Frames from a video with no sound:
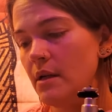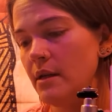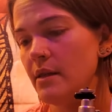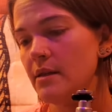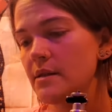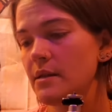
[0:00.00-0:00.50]

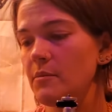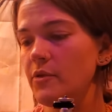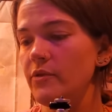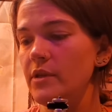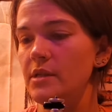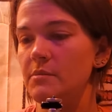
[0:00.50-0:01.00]
that some
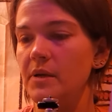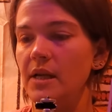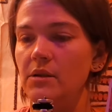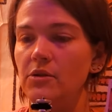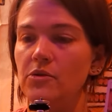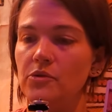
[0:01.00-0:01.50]
of these
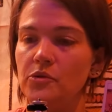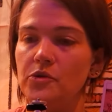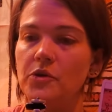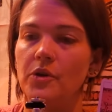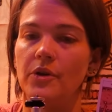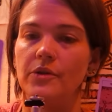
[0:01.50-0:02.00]
Pentacles
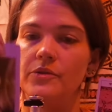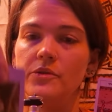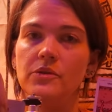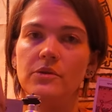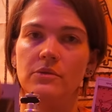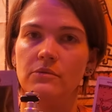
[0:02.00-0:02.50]
cards
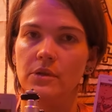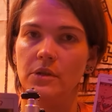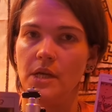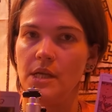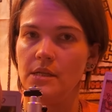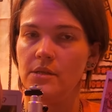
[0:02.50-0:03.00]
could
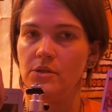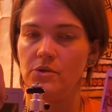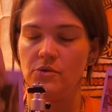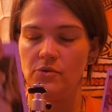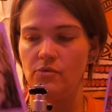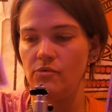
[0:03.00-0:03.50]
relate
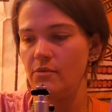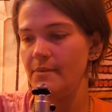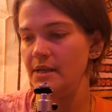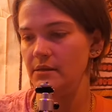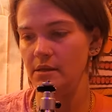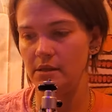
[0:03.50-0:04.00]
to
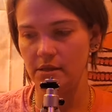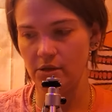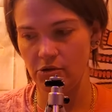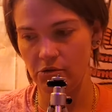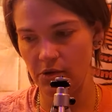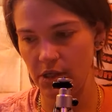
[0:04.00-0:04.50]
romantic
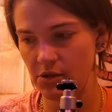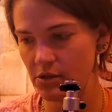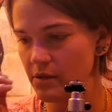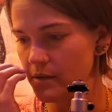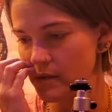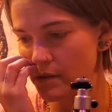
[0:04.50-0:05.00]

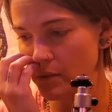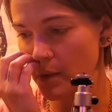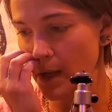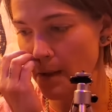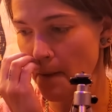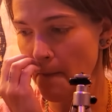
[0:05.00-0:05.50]
situations as
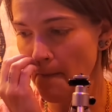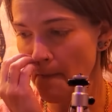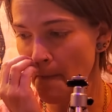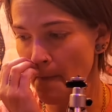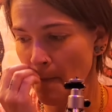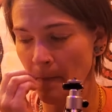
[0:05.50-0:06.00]
well.
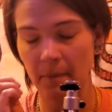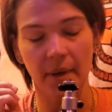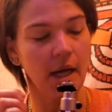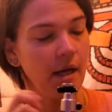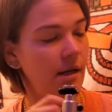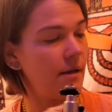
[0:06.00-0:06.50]

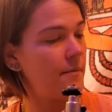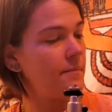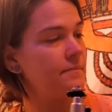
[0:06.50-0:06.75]
Uh,